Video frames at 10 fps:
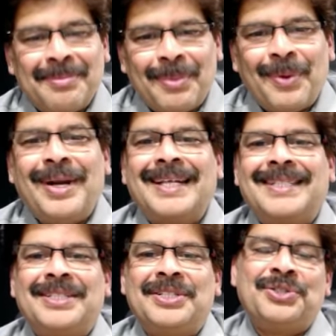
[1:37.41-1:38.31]
Bow
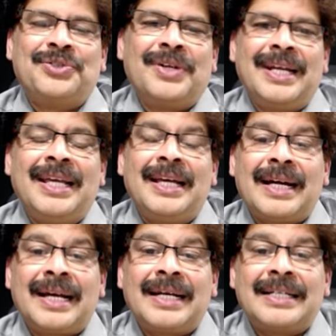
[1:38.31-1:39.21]
legs usually
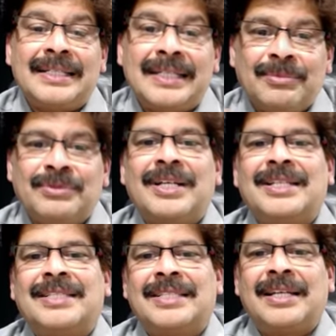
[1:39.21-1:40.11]
correct
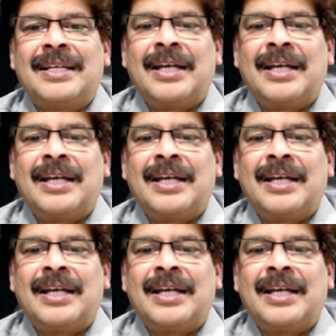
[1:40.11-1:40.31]
themselves